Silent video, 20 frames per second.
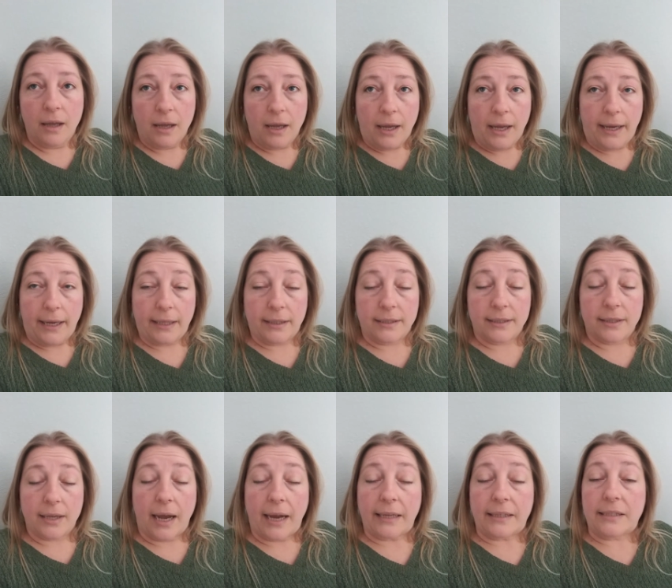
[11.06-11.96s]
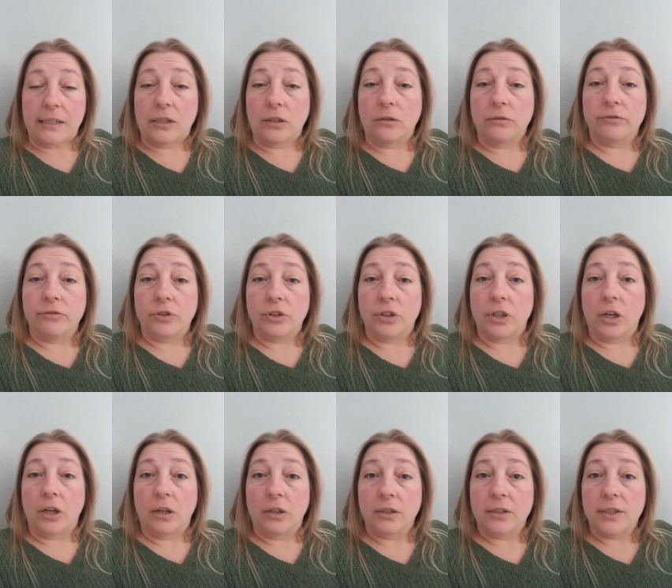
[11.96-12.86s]
It's ideal for
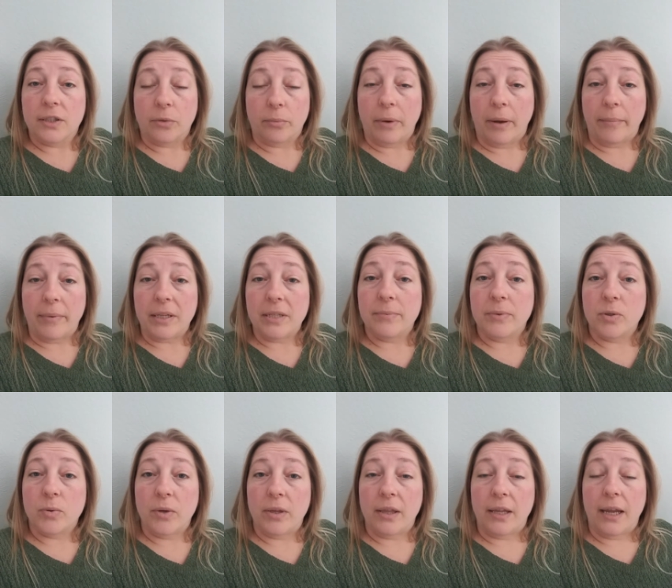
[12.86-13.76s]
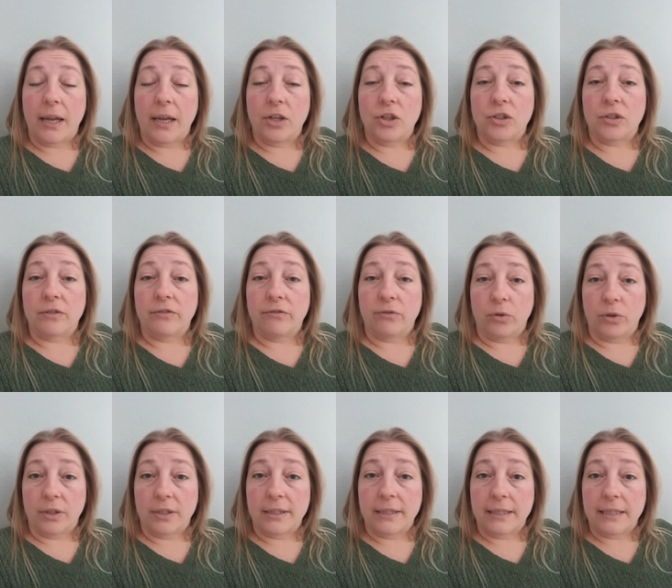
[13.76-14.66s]
dogs or puppies between the ages of four to
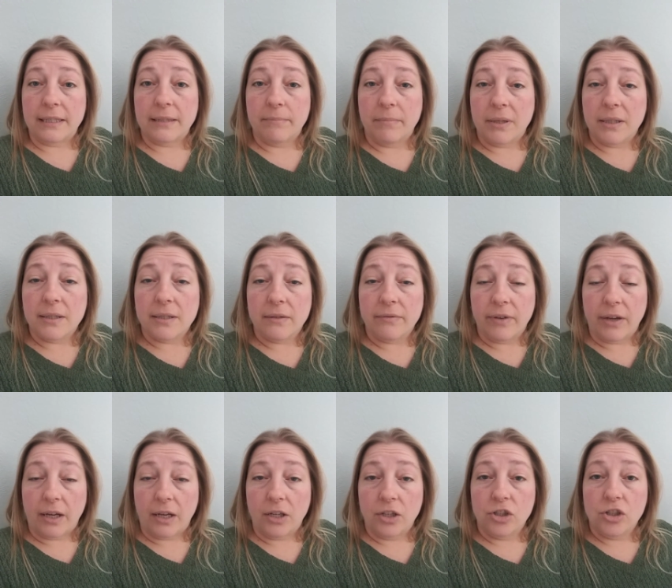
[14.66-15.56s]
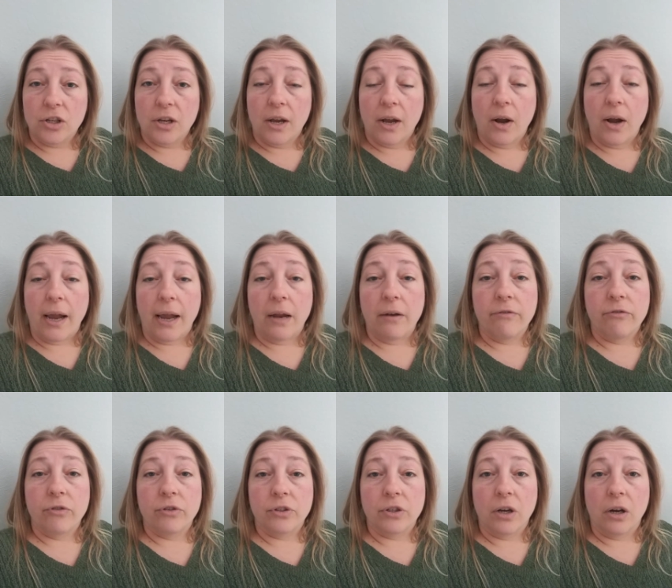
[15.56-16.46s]
six months of age, and
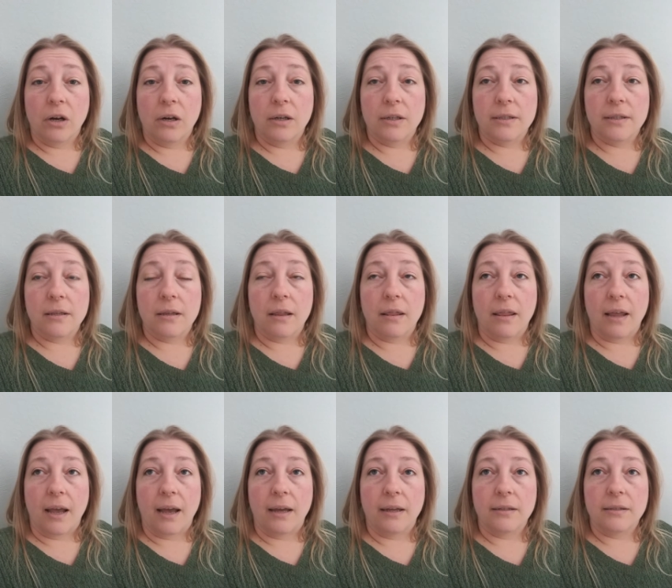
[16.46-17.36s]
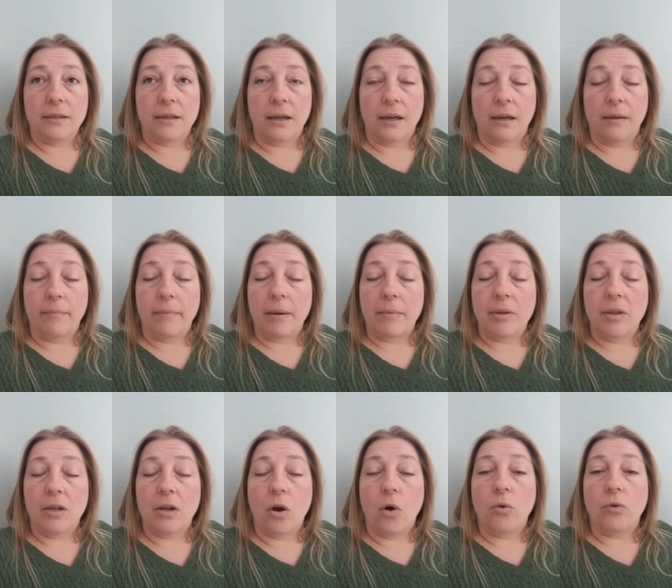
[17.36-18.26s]
for dogs that uh, maybe
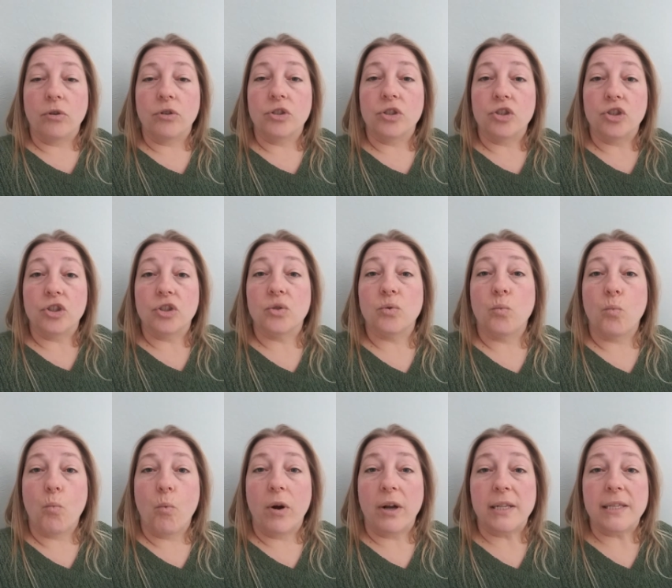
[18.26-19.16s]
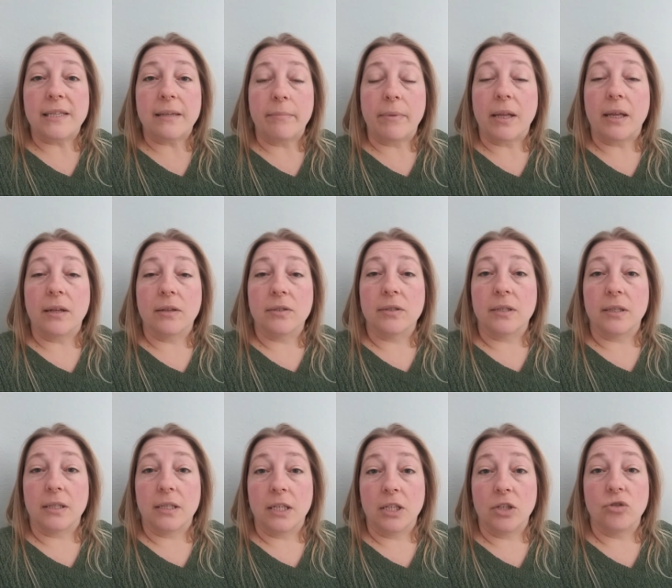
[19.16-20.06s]
the owners just want somebody else to
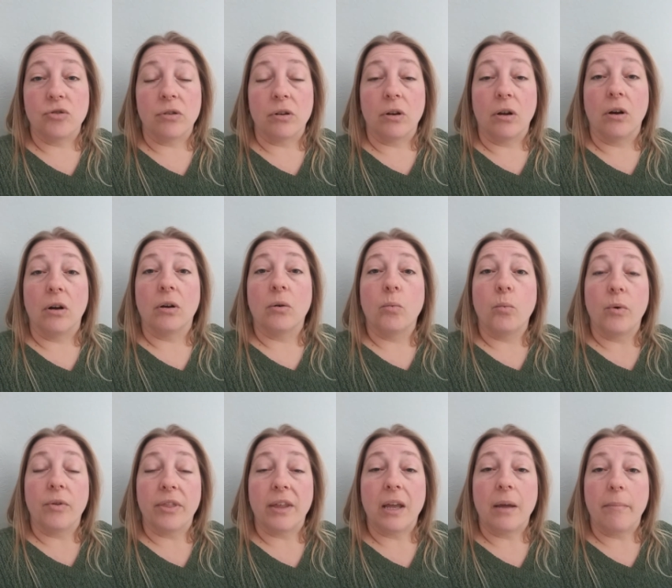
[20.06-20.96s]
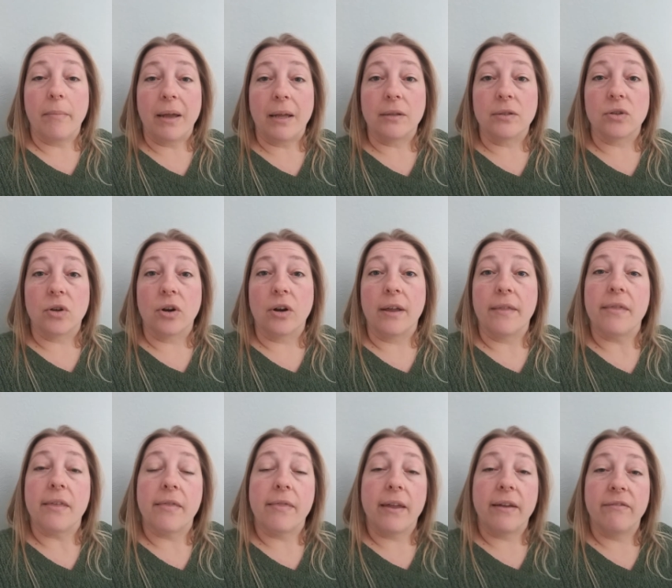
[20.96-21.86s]
teach the dog what the commands are, and
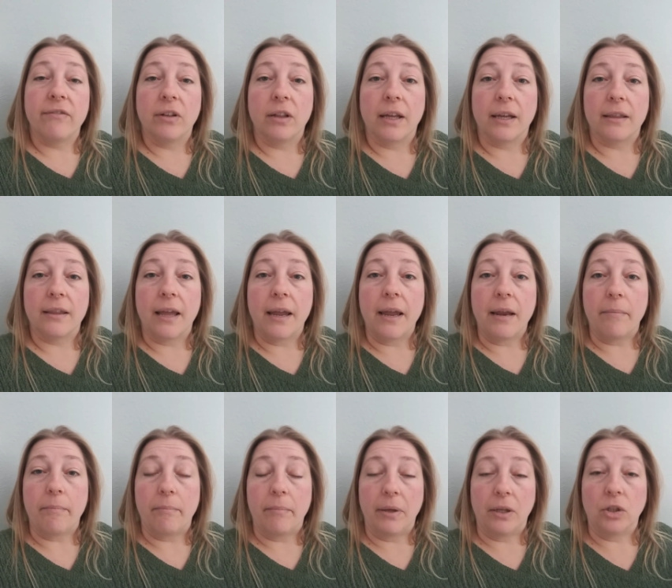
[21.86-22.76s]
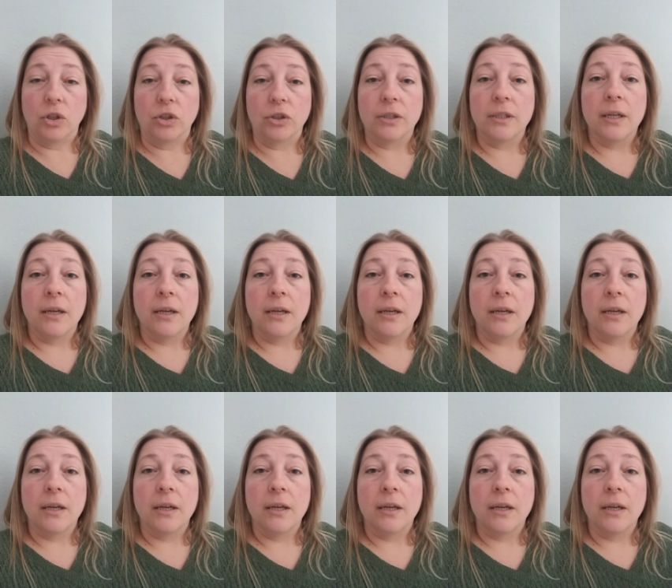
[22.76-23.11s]
then they feel like they can build